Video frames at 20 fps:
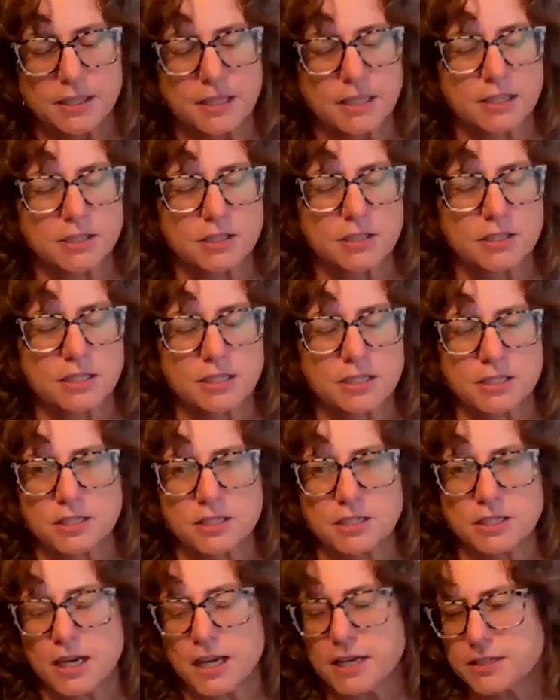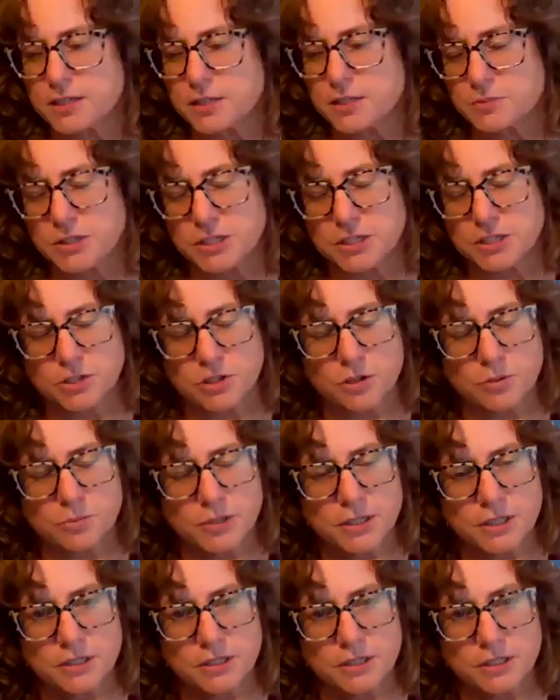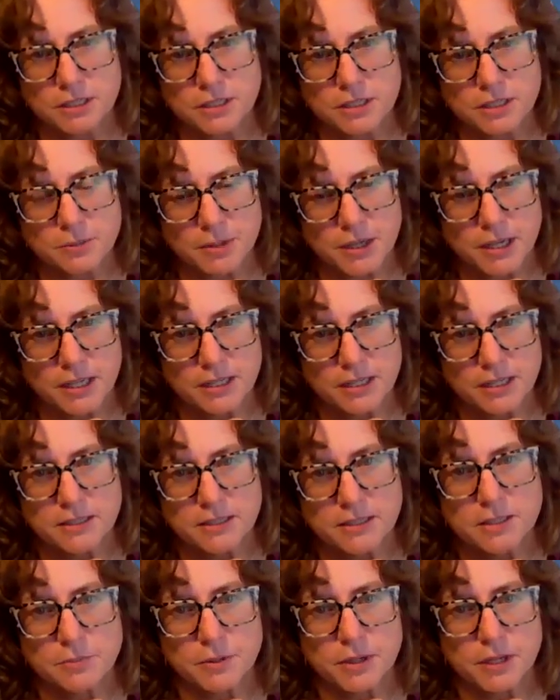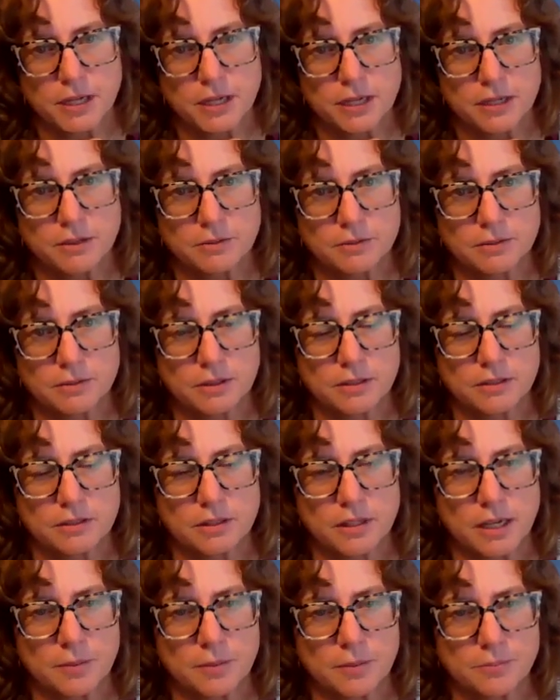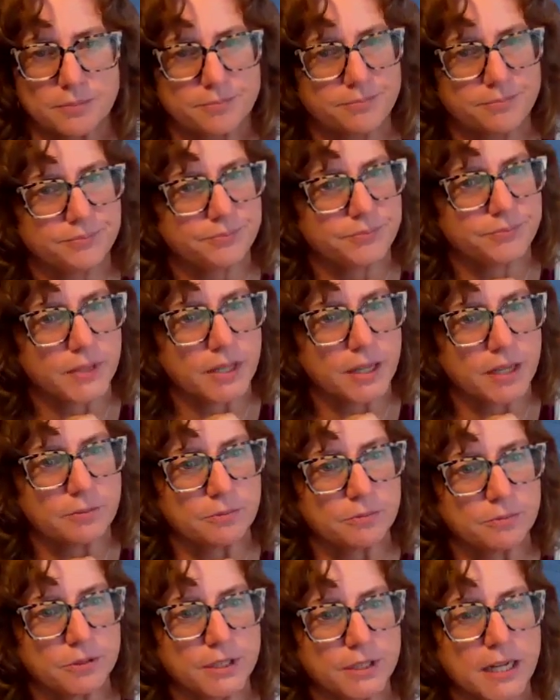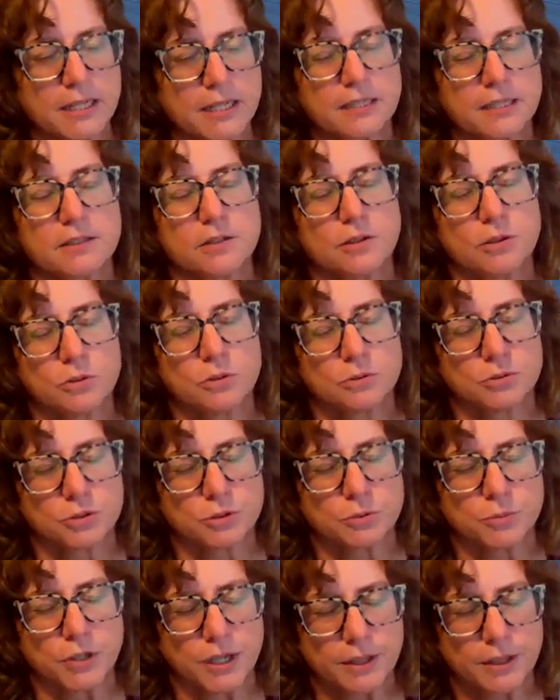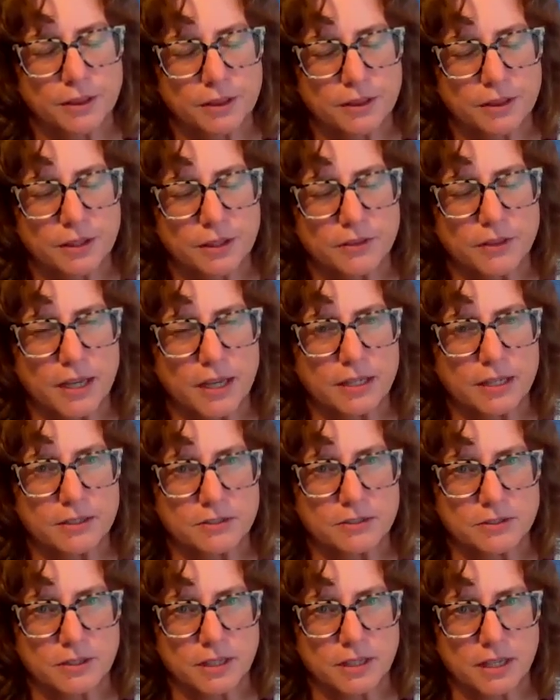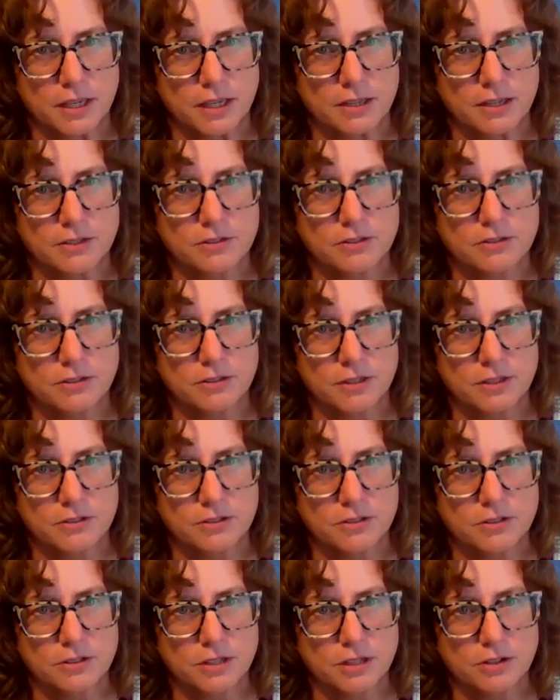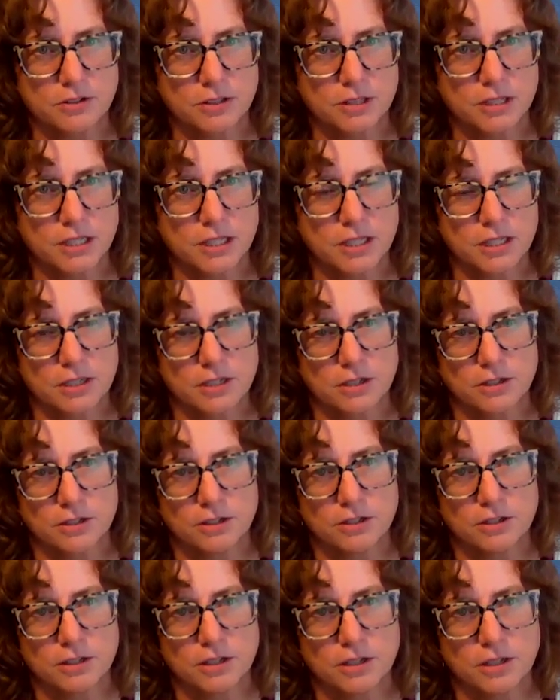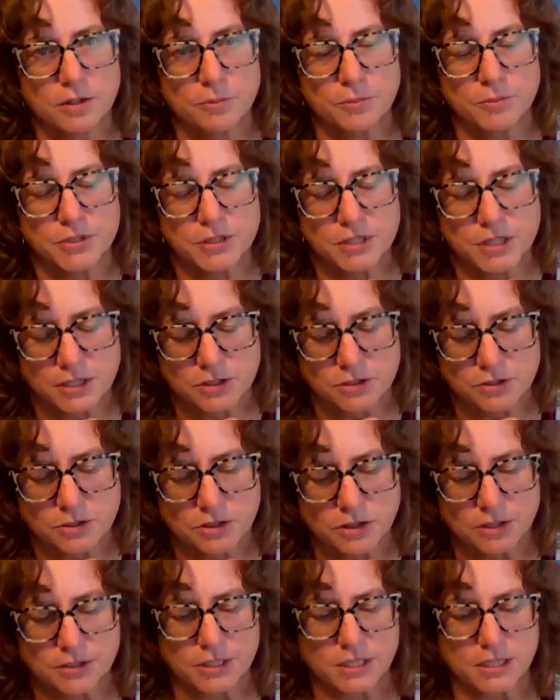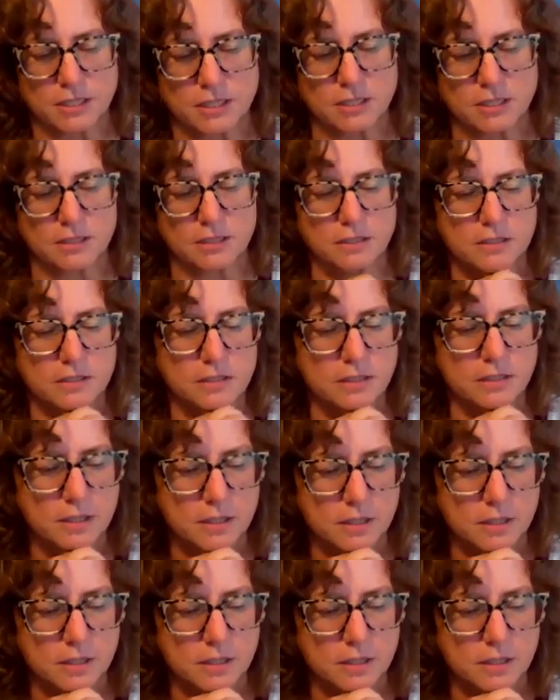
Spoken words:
it yet to be determined. It depends, but I would not hold your breath that is the case necessarily here. States are all taking